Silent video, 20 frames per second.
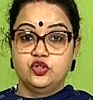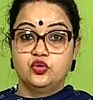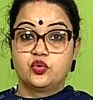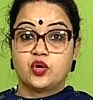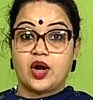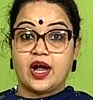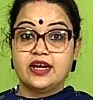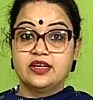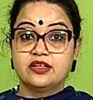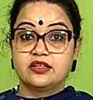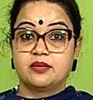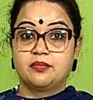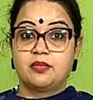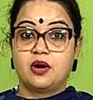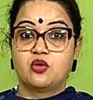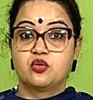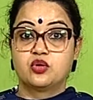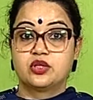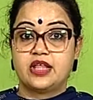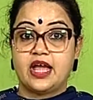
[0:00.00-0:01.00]
write
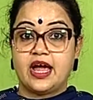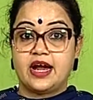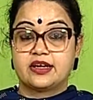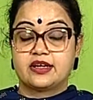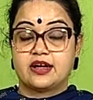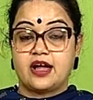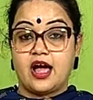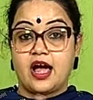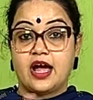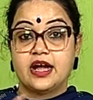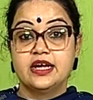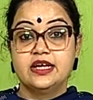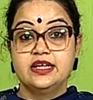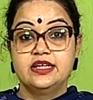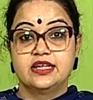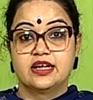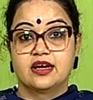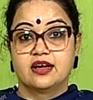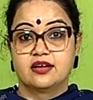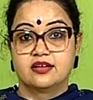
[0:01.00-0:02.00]
about that
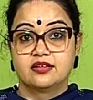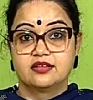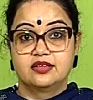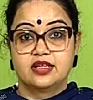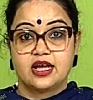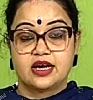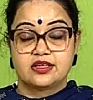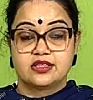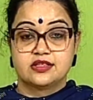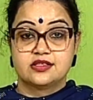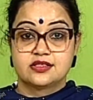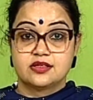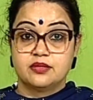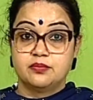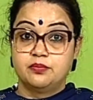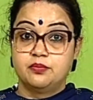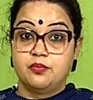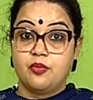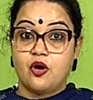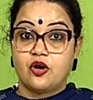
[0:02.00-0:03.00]
idea, that is a
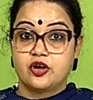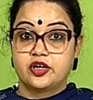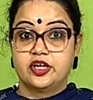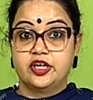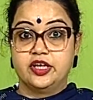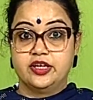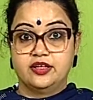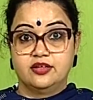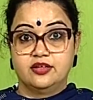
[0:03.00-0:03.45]
body.